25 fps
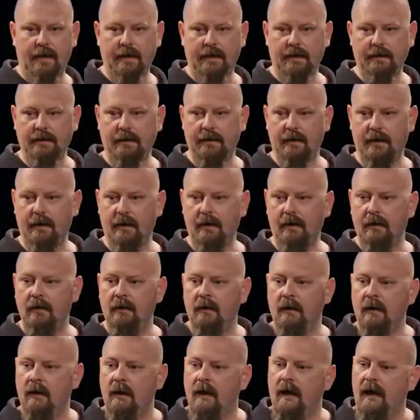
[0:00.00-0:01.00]
a
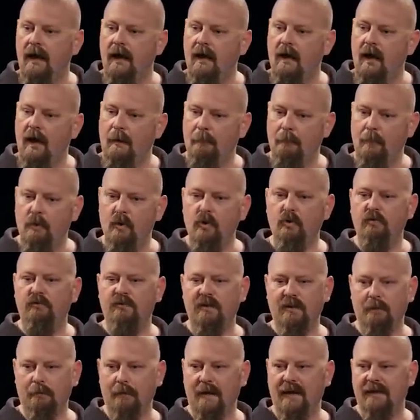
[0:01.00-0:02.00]

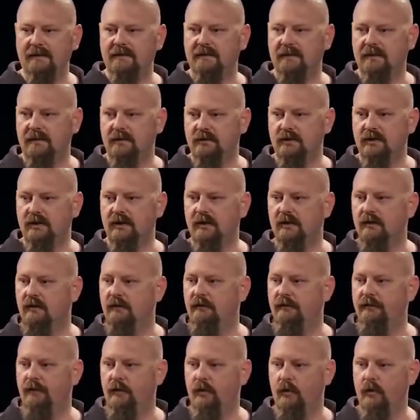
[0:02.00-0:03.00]
moving message
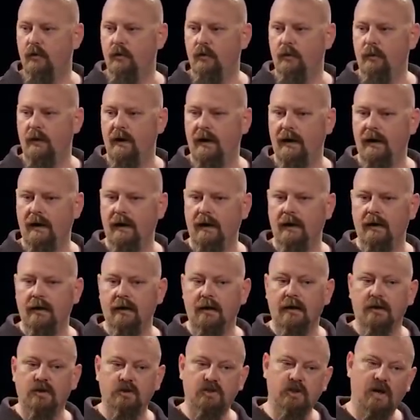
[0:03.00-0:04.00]
for
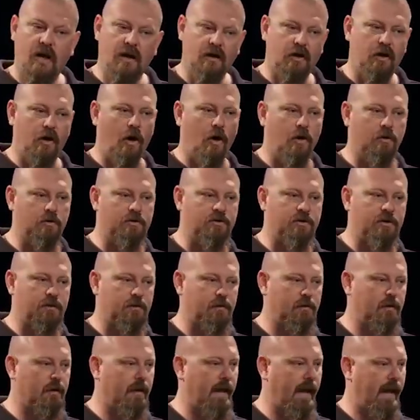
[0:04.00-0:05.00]
Chuck
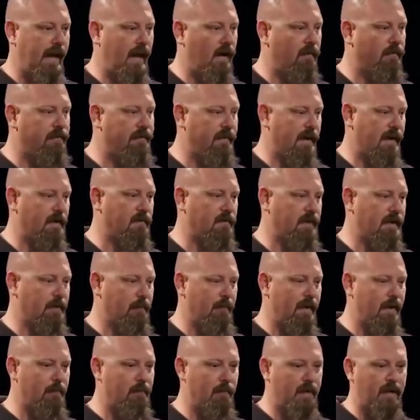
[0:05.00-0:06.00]
Colson, our founding
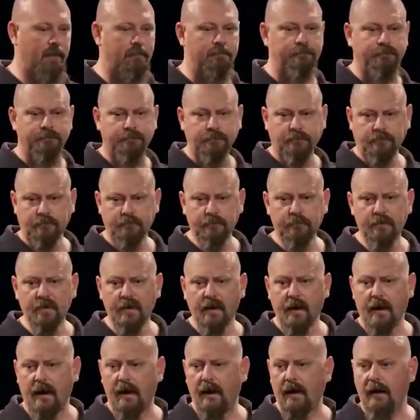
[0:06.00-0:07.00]
member,
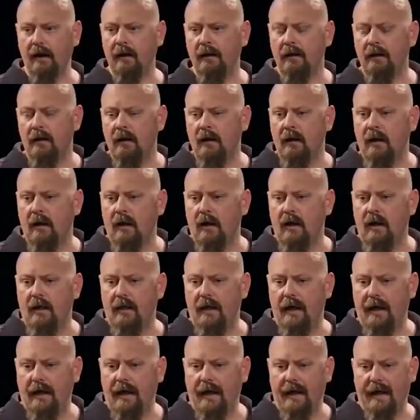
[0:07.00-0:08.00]

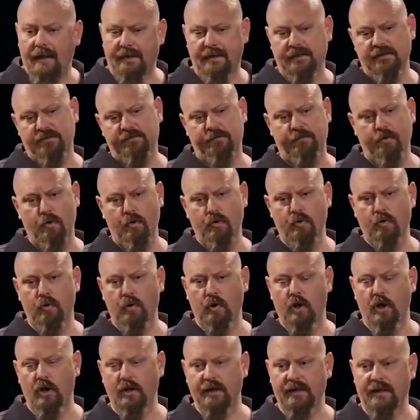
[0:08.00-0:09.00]
at his
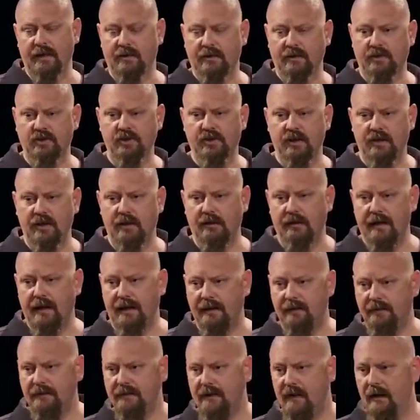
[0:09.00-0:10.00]
funeral earlier this year,
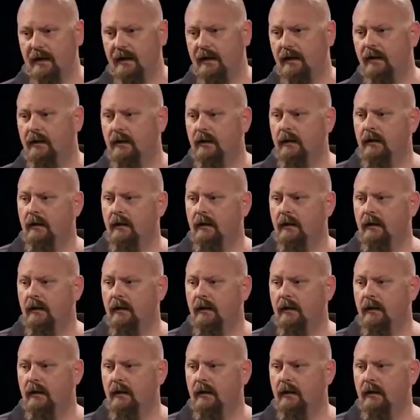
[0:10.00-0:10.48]
that